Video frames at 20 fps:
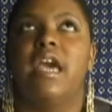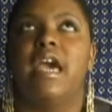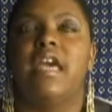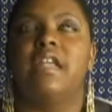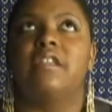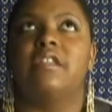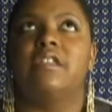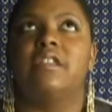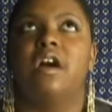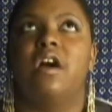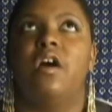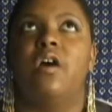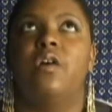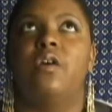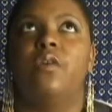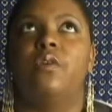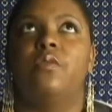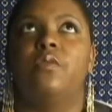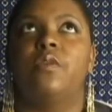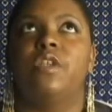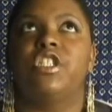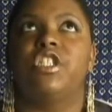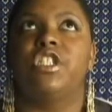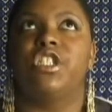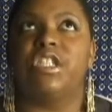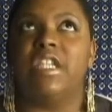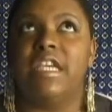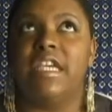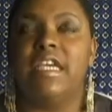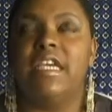And so
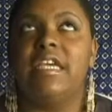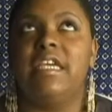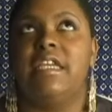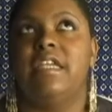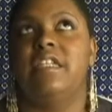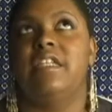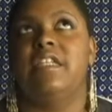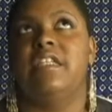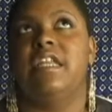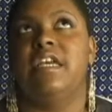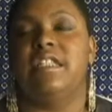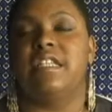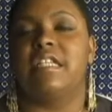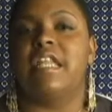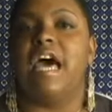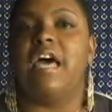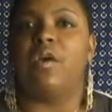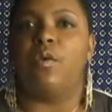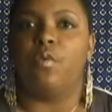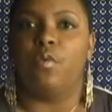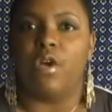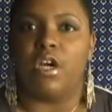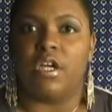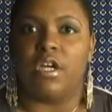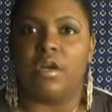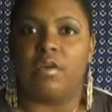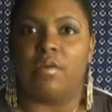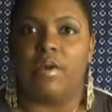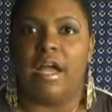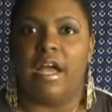she does a lot of
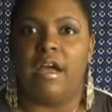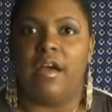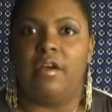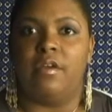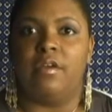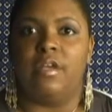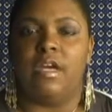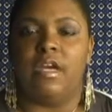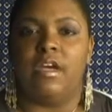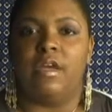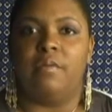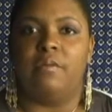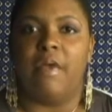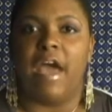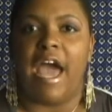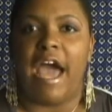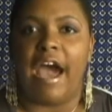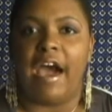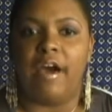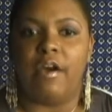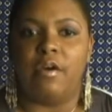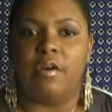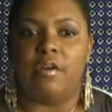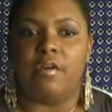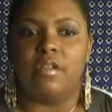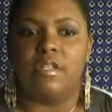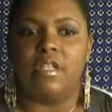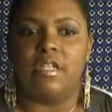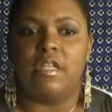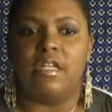work around
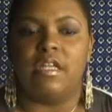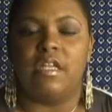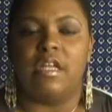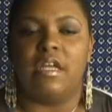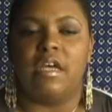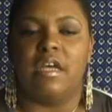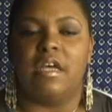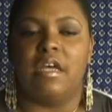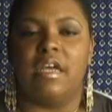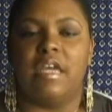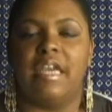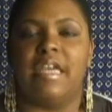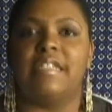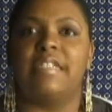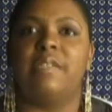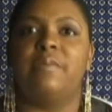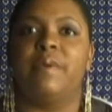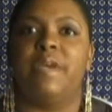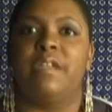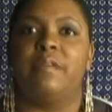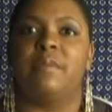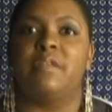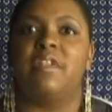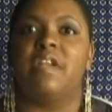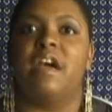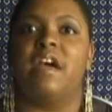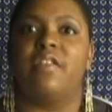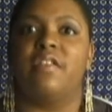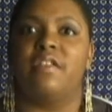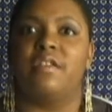how the antebellum
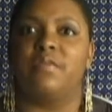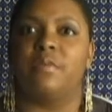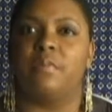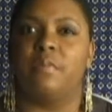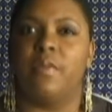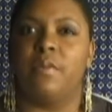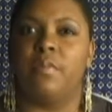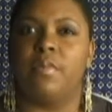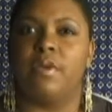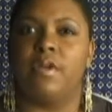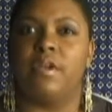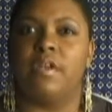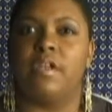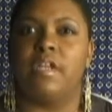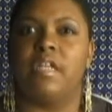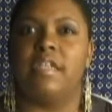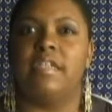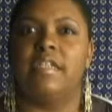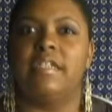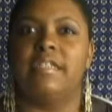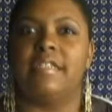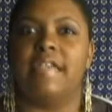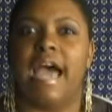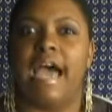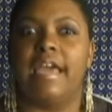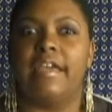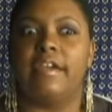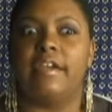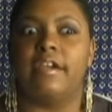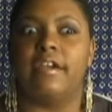South is remembered and
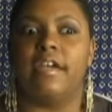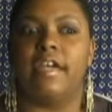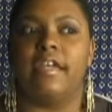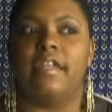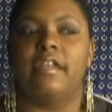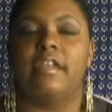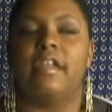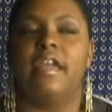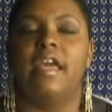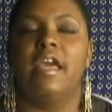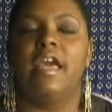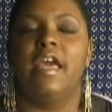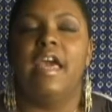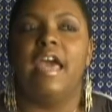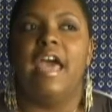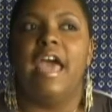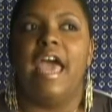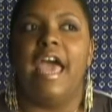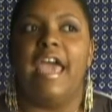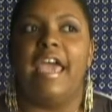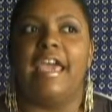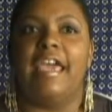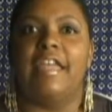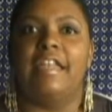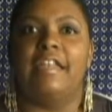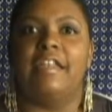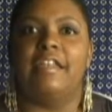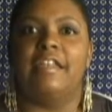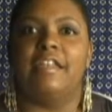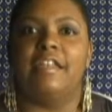desired.
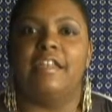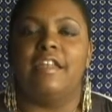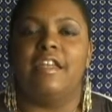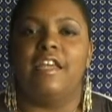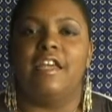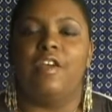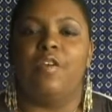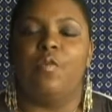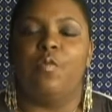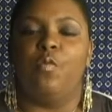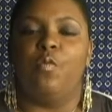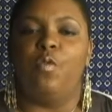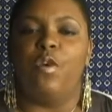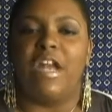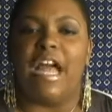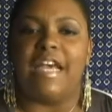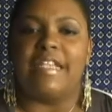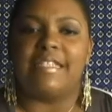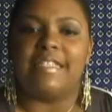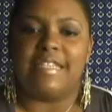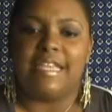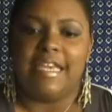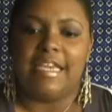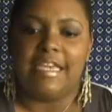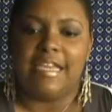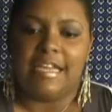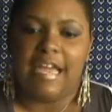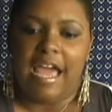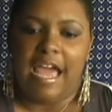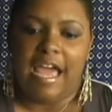And when I
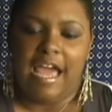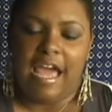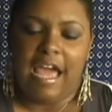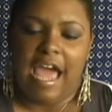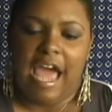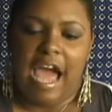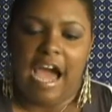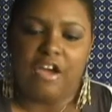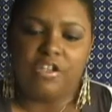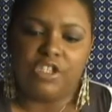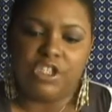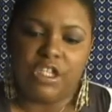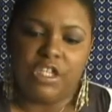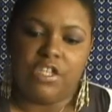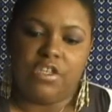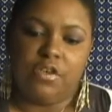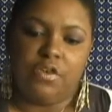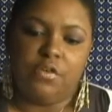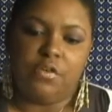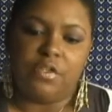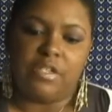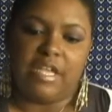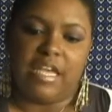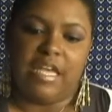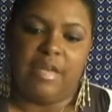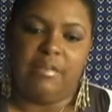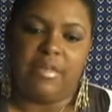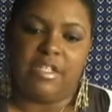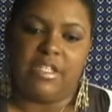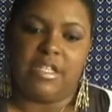seen how she used
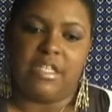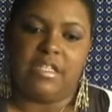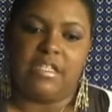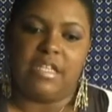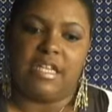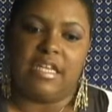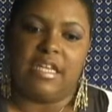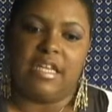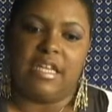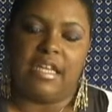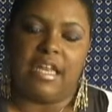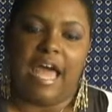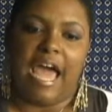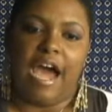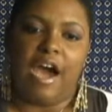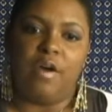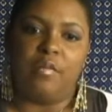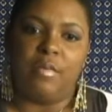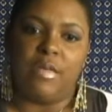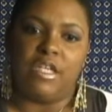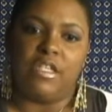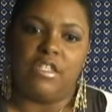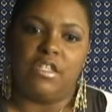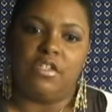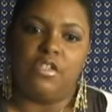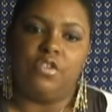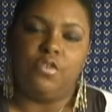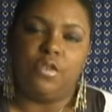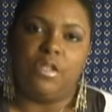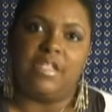images, it allowed me to
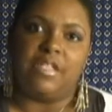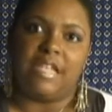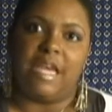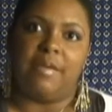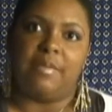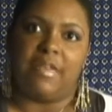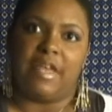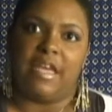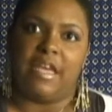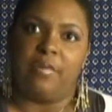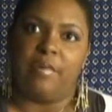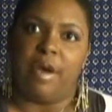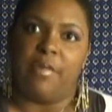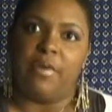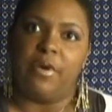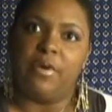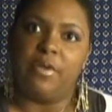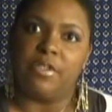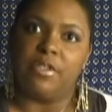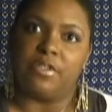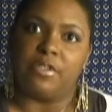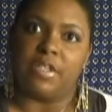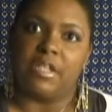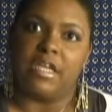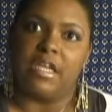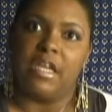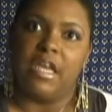do the same thing in my poetry.